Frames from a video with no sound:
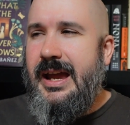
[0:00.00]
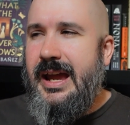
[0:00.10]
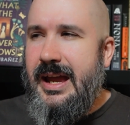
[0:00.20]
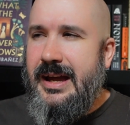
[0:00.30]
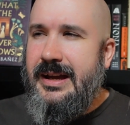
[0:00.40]

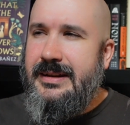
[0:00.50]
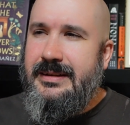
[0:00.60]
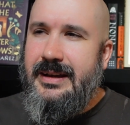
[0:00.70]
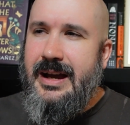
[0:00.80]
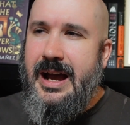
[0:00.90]

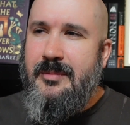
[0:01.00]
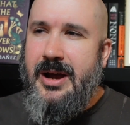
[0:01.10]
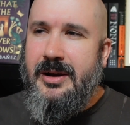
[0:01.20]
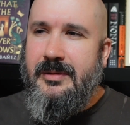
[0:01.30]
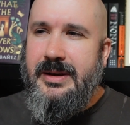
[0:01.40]
And I'm
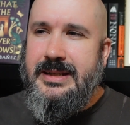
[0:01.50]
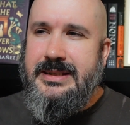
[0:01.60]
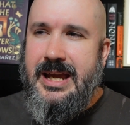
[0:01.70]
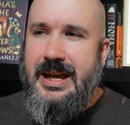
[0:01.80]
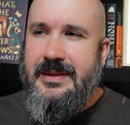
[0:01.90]
not going to
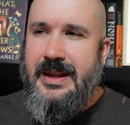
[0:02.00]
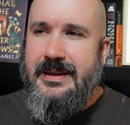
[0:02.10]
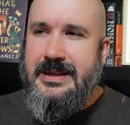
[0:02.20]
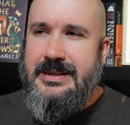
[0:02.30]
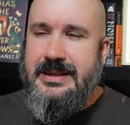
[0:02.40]
say
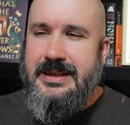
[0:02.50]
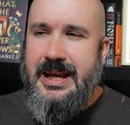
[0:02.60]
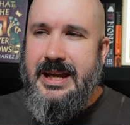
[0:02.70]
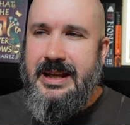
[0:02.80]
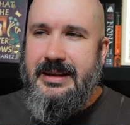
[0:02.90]
that this is
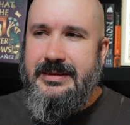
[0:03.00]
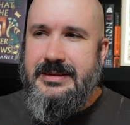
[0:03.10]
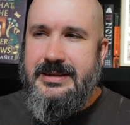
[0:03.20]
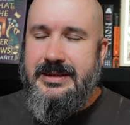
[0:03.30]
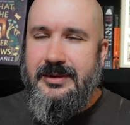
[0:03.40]
a
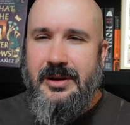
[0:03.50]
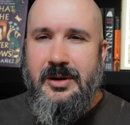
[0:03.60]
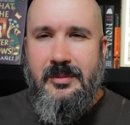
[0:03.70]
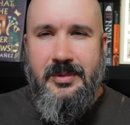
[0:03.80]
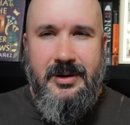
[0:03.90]

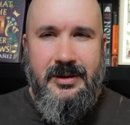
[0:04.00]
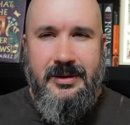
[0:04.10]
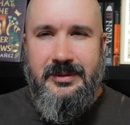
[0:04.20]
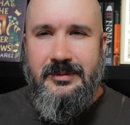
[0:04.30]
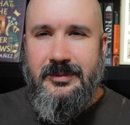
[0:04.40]
slow
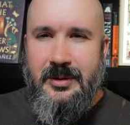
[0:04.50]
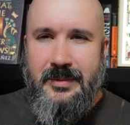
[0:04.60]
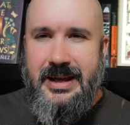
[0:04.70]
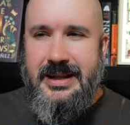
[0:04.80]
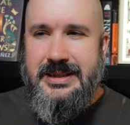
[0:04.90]
burn
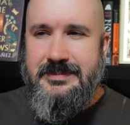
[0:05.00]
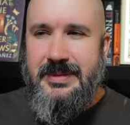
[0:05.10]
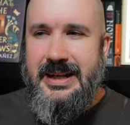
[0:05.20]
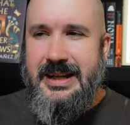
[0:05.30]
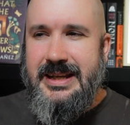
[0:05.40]
romance,
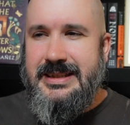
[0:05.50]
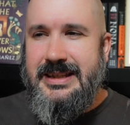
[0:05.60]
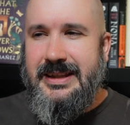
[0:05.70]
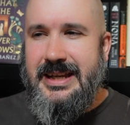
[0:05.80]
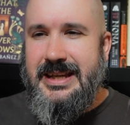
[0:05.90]
but it is
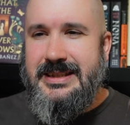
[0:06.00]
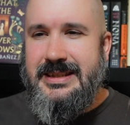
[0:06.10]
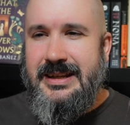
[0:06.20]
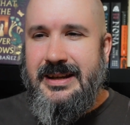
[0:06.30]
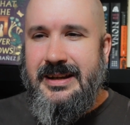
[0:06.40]
at
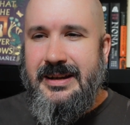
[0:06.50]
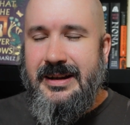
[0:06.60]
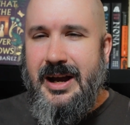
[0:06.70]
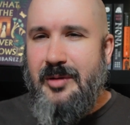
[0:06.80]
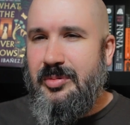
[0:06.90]
least
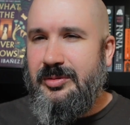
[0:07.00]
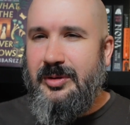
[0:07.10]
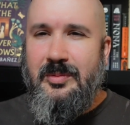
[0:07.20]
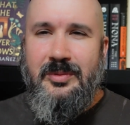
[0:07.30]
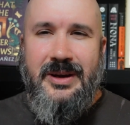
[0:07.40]

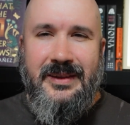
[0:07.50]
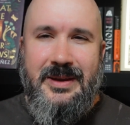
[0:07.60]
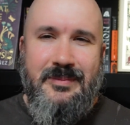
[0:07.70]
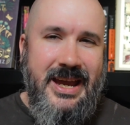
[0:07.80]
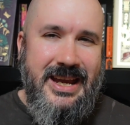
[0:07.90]

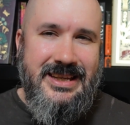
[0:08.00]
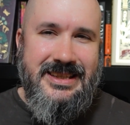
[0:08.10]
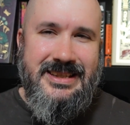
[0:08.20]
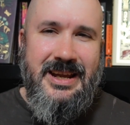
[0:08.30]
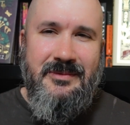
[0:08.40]
appropriately
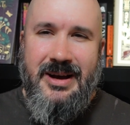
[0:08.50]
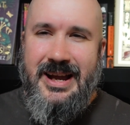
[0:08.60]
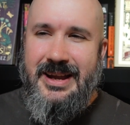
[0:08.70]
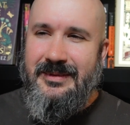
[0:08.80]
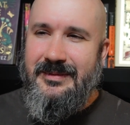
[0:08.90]
paced, in
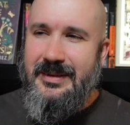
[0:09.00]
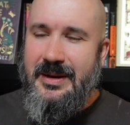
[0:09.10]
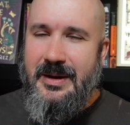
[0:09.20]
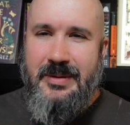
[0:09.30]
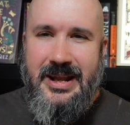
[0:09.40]
my
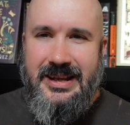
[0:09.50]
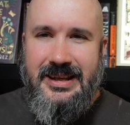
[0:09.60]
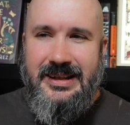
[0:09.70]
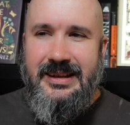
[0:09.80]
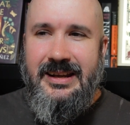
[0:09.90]

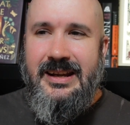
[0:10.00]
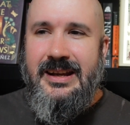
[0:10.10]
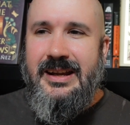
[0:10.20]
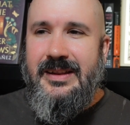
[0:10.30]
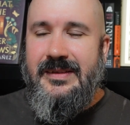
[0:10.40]
opinion.
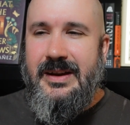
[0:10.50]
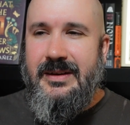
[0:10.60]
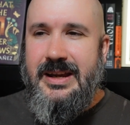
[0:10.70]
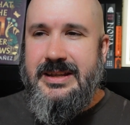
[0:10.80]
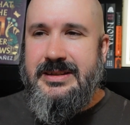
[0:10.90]

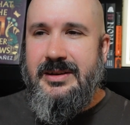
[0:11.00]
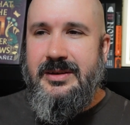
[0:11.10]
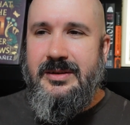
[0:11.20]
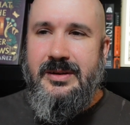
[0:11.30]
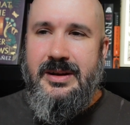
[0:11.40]
there is a
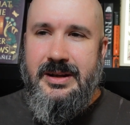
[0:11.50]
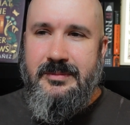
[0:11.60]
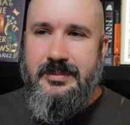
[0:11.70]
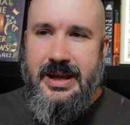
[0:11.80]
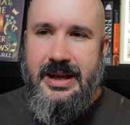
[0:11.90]

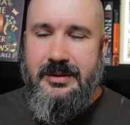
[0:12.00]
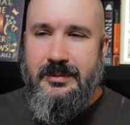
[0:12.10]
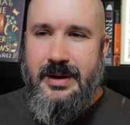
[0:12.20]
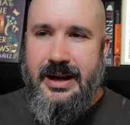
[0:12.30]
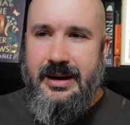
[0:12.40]
good bit
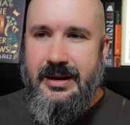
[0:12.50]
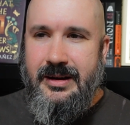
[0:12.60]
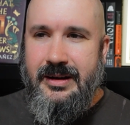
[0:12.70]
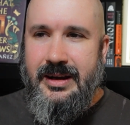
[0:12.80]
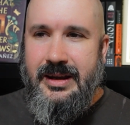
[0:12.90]

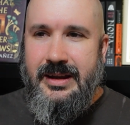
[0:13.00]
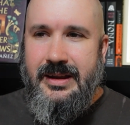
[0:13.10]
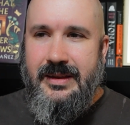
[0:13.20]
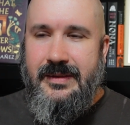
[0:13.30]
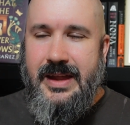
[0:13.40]
where
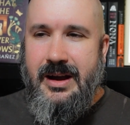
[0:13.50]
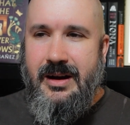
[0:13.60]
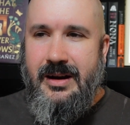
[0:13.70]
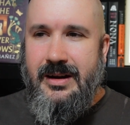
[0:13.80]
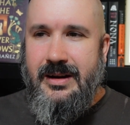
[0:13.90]
they
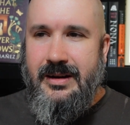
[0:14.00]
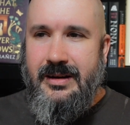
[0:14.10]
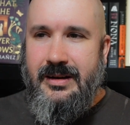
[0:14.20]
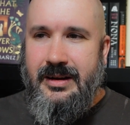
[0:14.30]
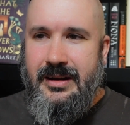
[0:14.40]

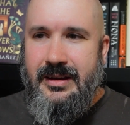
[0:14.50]
are